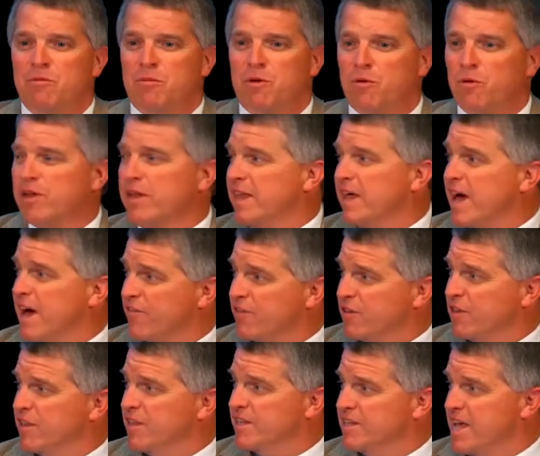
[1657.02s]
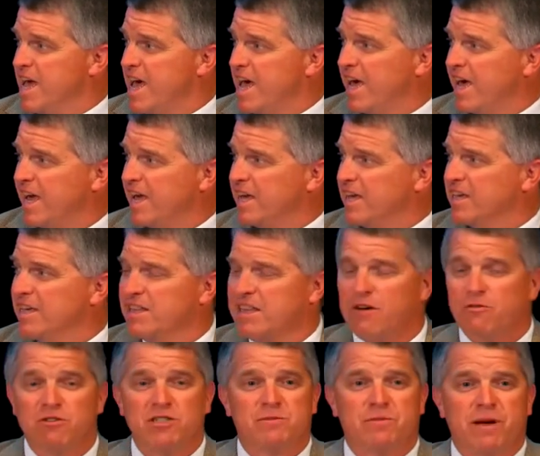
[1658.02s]
But really, after the day that
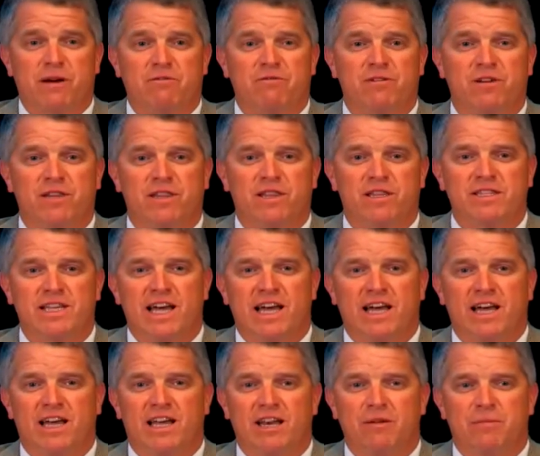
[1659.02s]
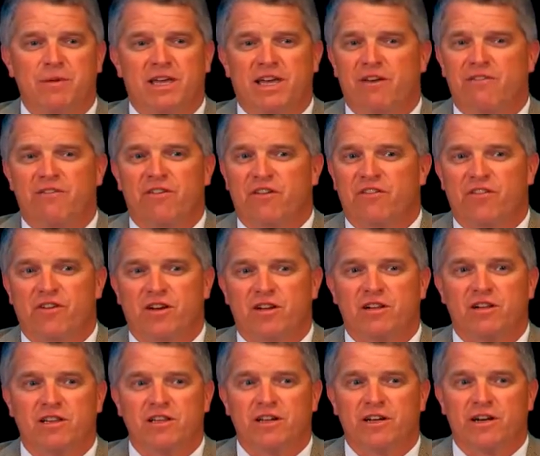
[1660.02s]
we spent with Dan, it became very, very
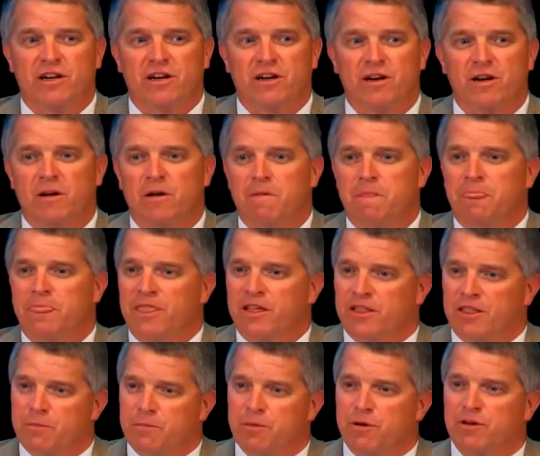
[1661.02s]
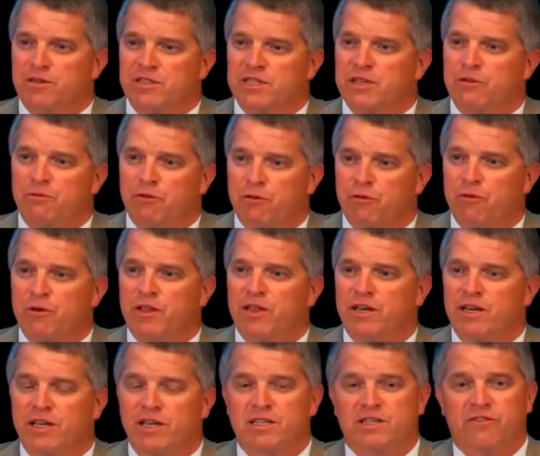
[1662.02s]
clear that the person that we really
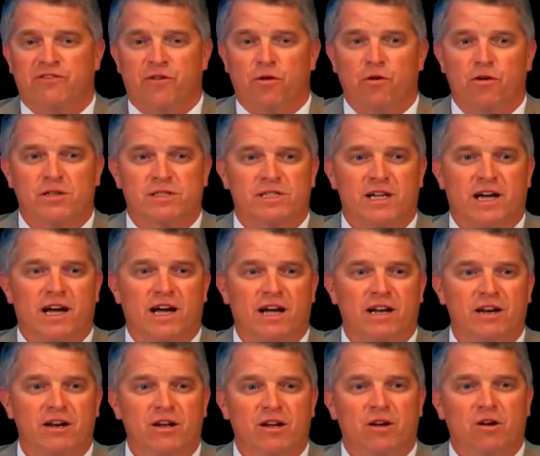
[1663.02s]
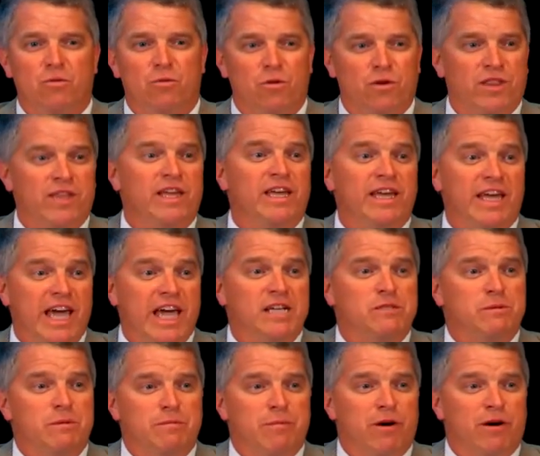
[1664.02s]
needed to focus on were the
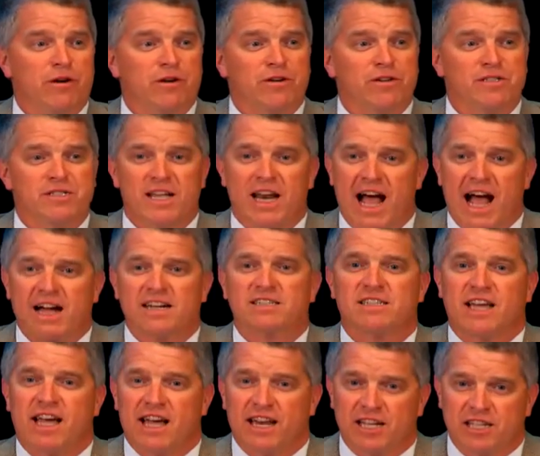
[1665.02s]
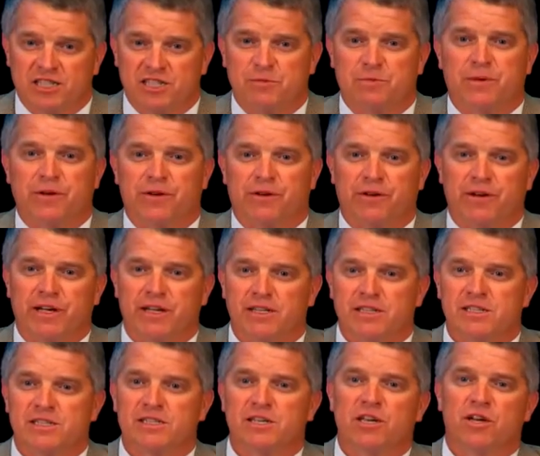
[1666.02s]
engagement partners that actually had
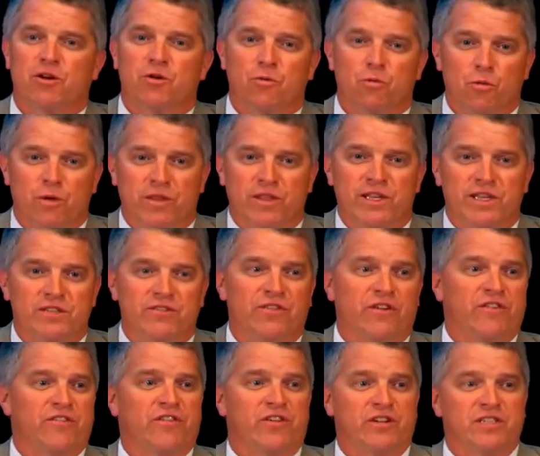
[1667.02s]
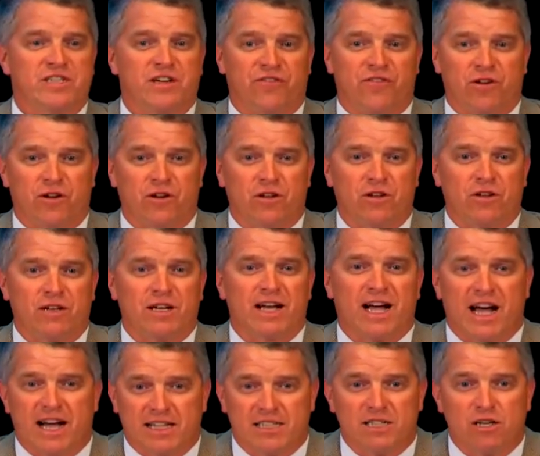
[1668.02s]
experience with these very, very difficult,
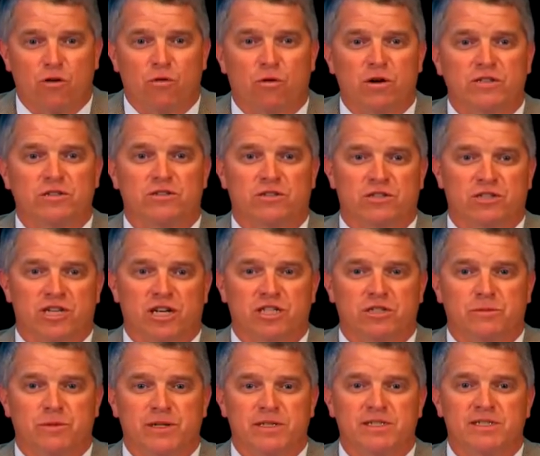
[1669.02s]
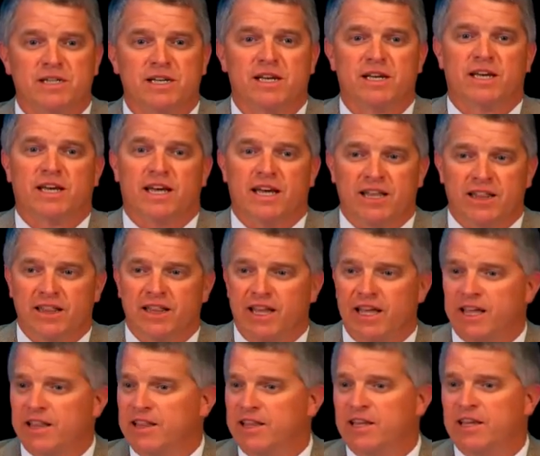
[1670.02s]
consequential judgments in
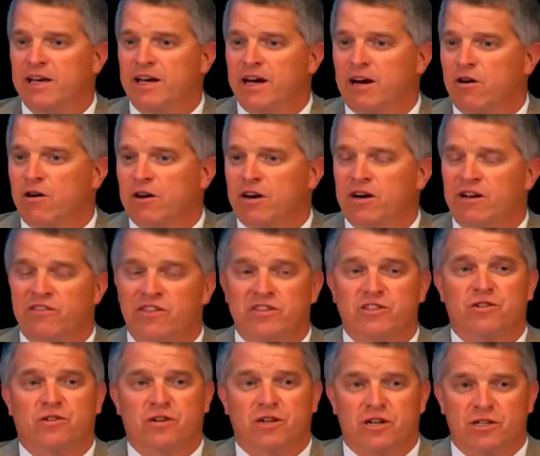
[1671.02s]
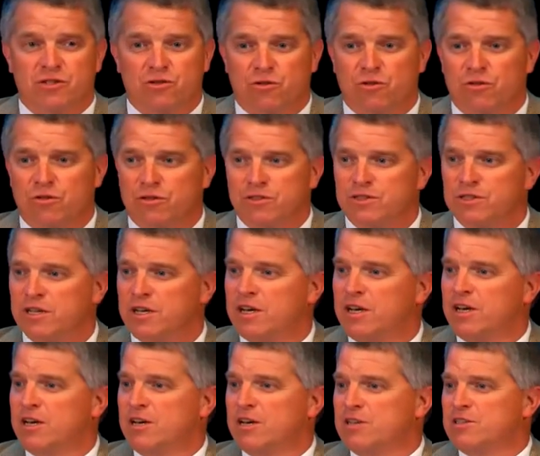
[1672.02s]
the audit of internal controls.
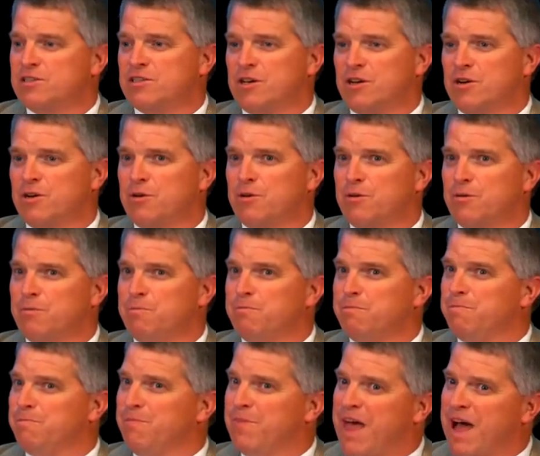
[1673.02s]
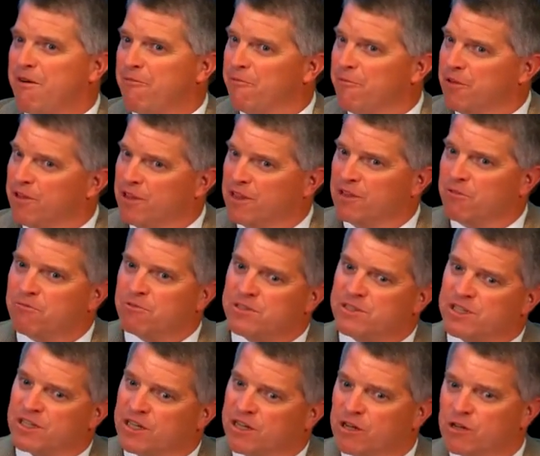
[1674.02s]
So that really was
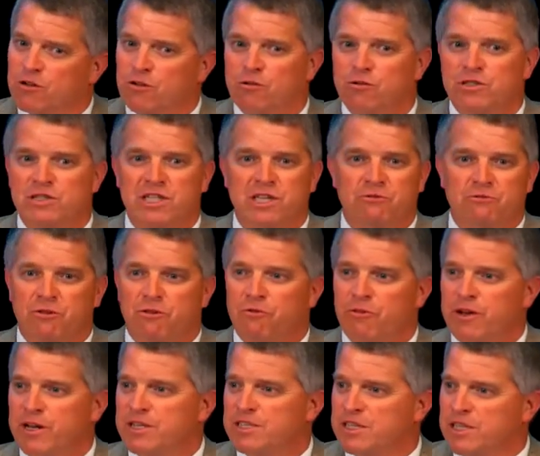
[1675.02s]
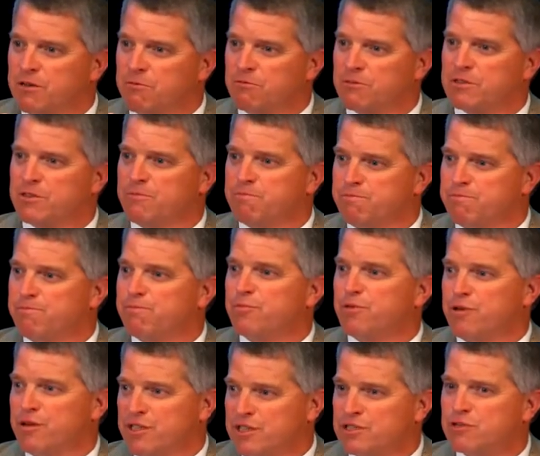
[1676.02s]
the conclusion that we reached, and it was a
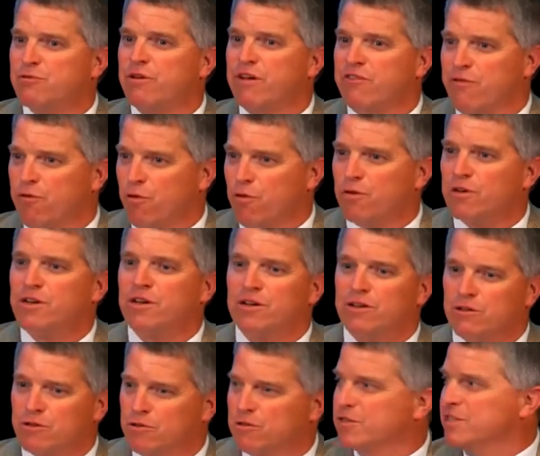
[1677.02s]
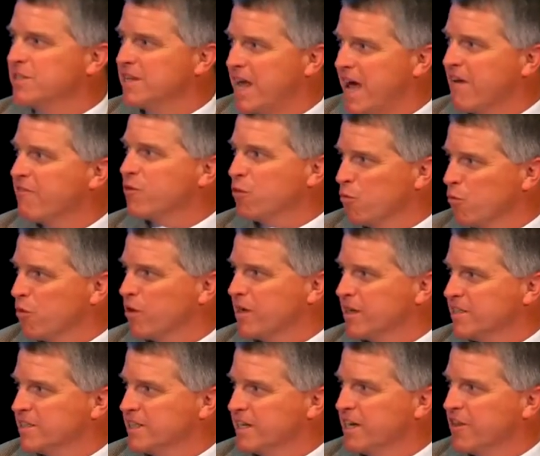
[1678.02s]
pretty straightforward conclusion after
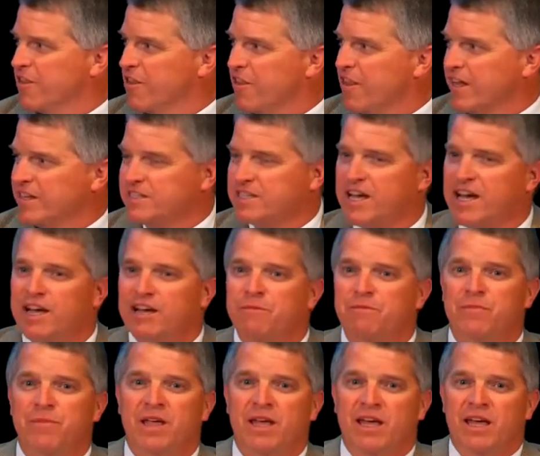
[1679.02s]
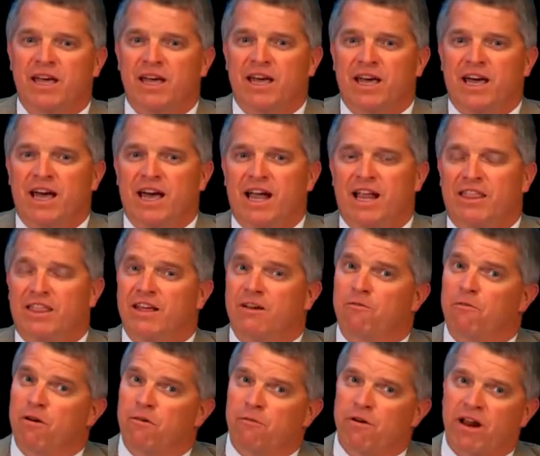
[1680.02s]
working together that day. And I think
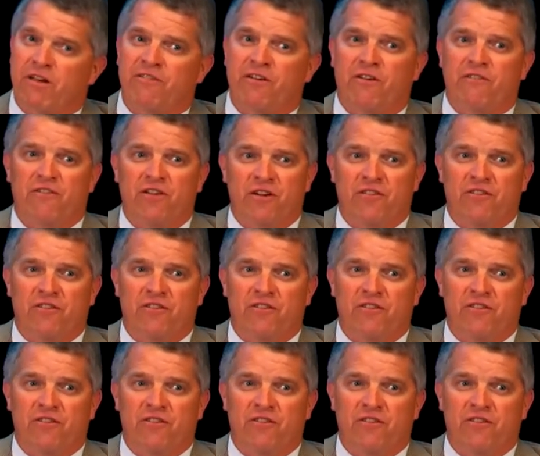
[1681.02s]
what I found very,